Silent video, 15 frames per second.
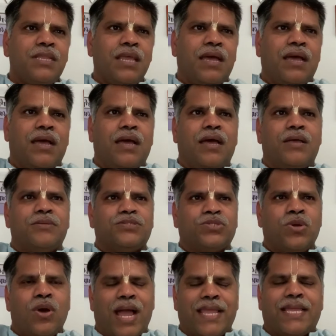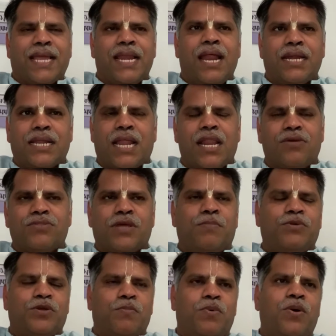So I cannot allow
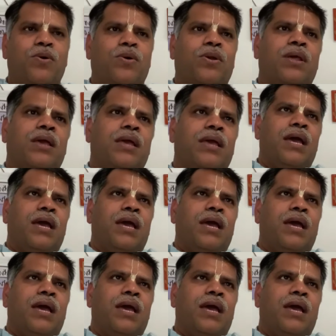them to board.